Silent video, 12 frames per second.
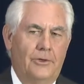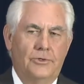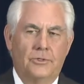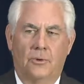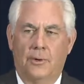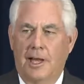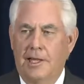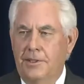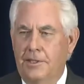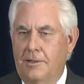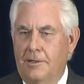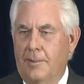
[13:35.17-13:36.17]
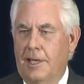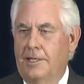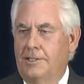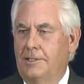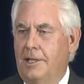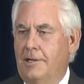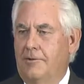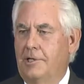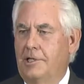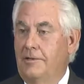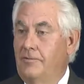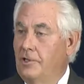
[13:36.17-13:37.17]
So when I think about
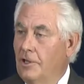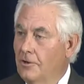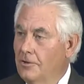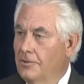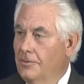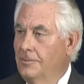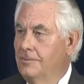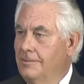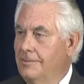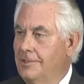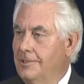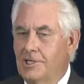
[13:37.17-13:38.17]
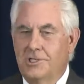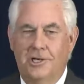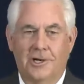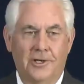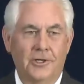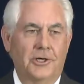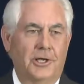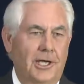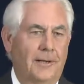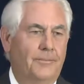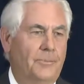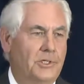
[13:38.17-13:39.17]
integrity, and if you go to the dictionary and look it
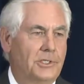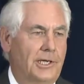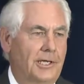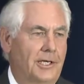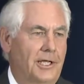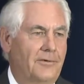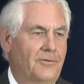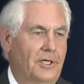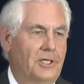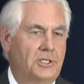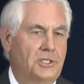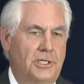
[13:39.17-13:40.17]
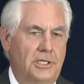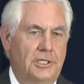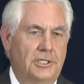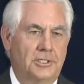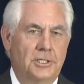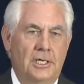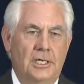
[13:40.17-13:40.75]
up, the second definition is